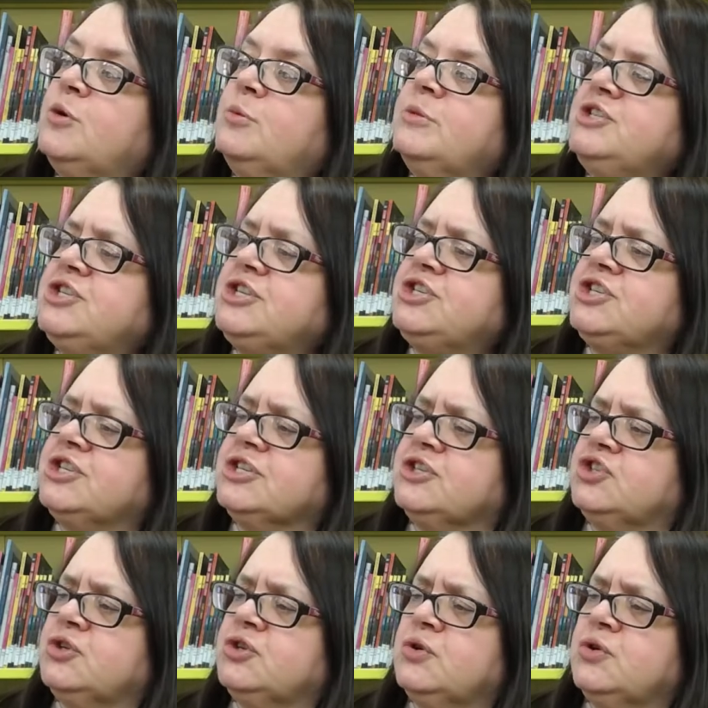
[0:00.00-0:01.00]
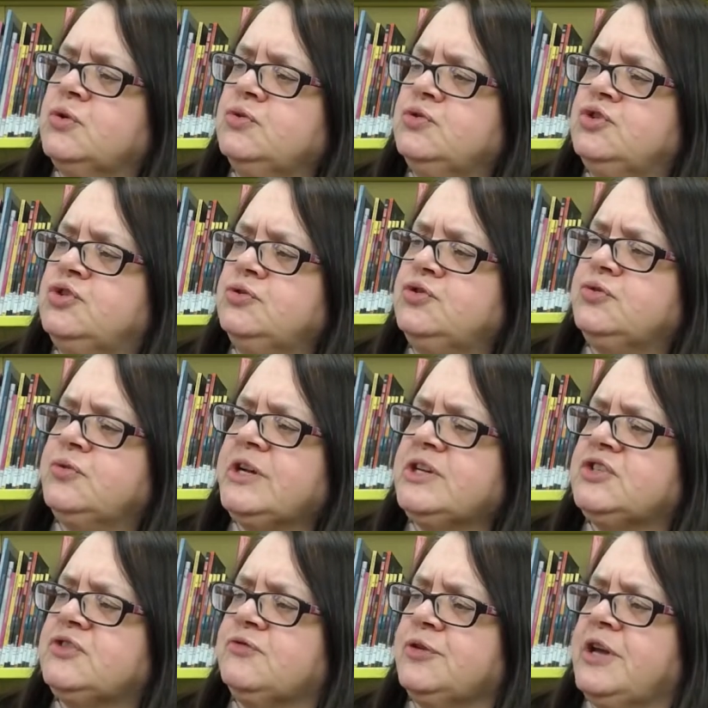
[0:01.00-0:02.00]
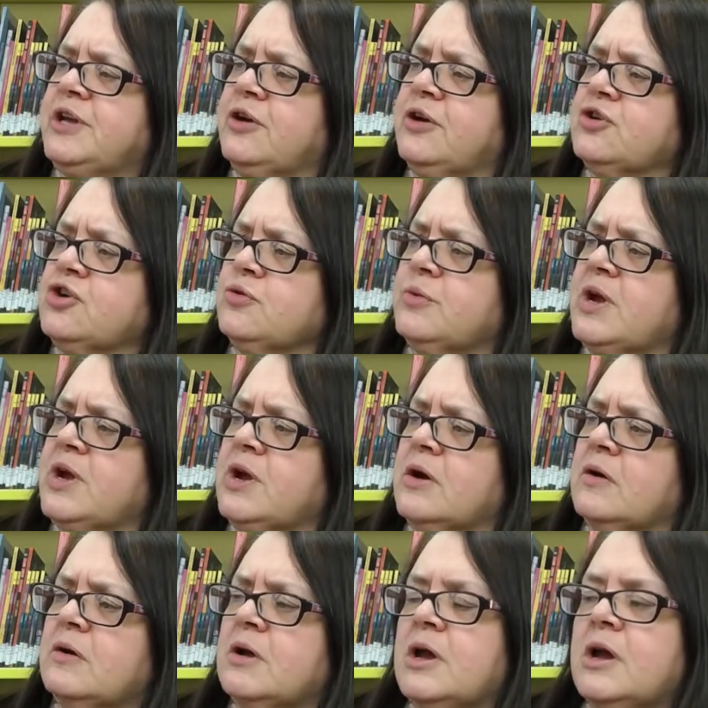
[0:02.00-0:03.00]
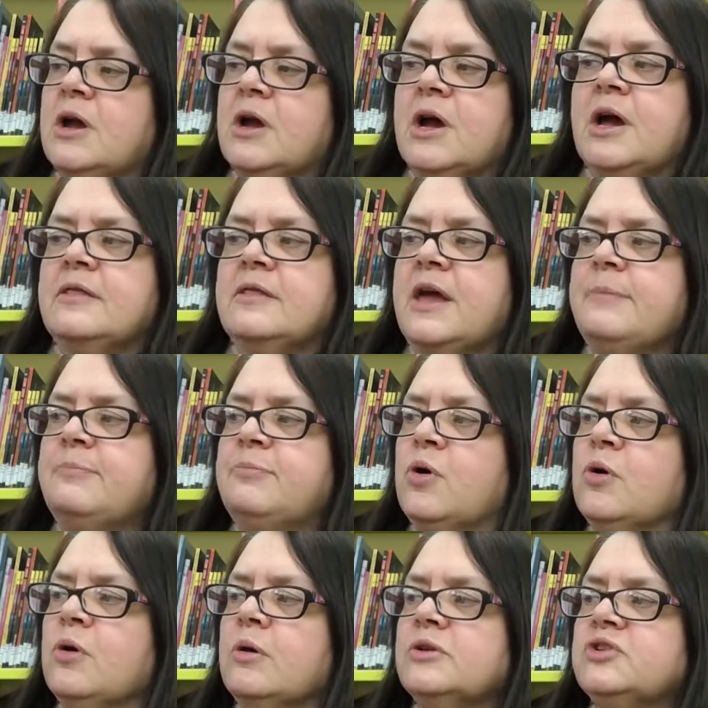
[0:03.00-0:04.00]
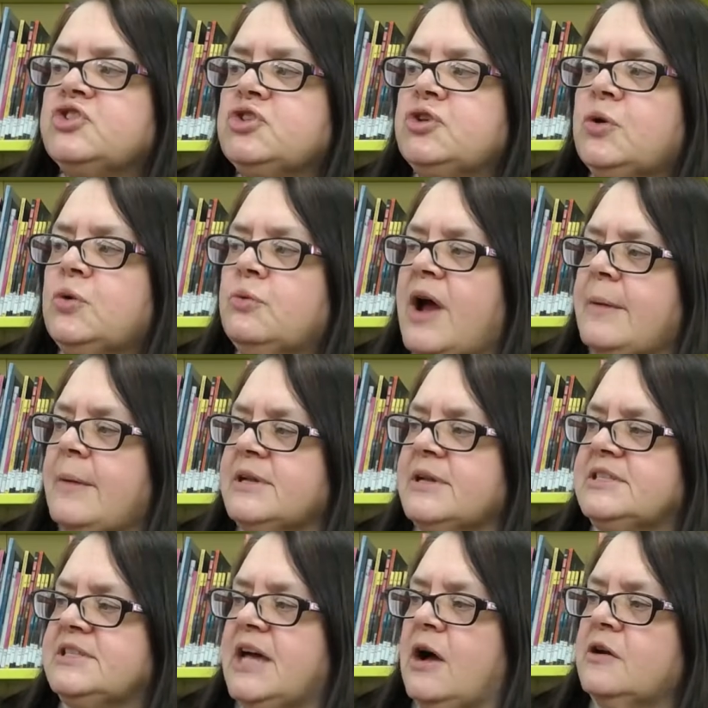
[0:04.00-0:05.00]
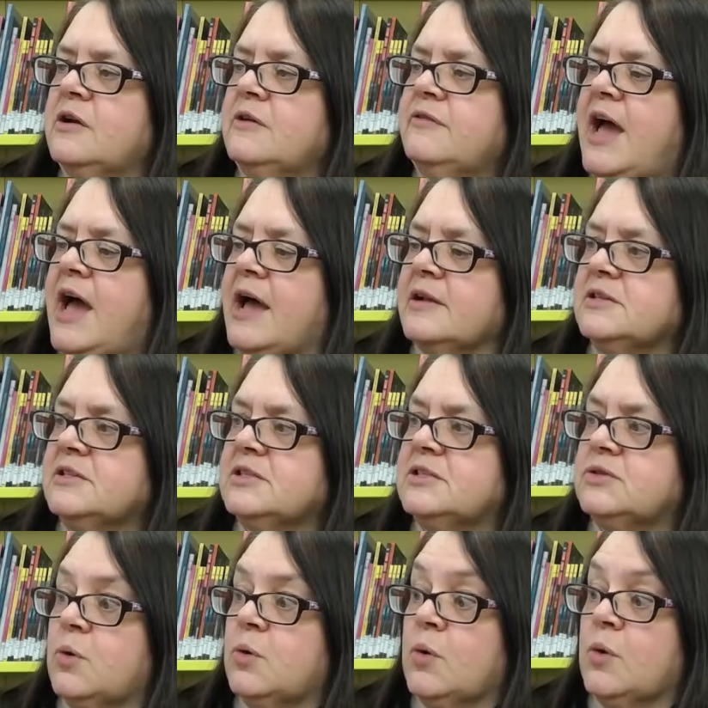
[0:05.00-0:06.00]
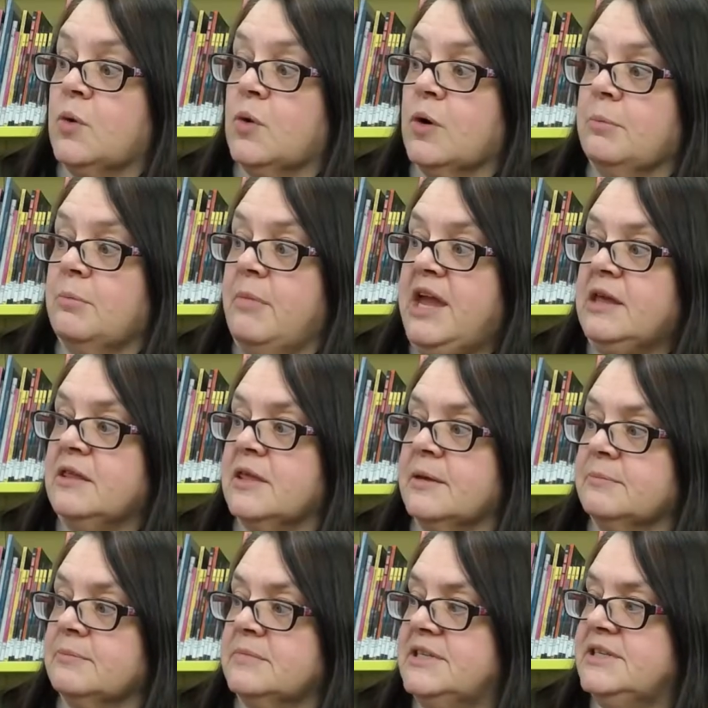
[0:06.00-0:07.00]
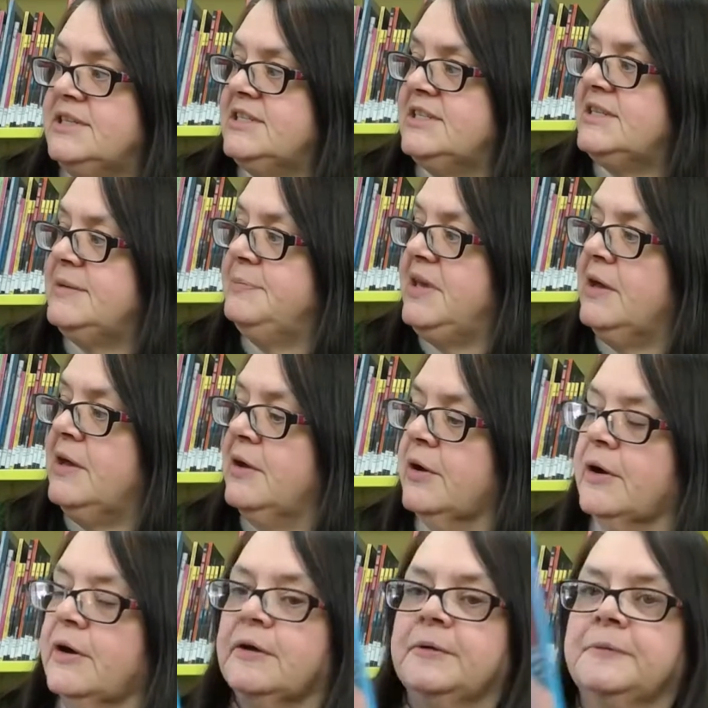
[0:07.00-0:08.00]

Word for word: magicians who do tricks for their career. They pull snow rabbits out of hats or make them disappear.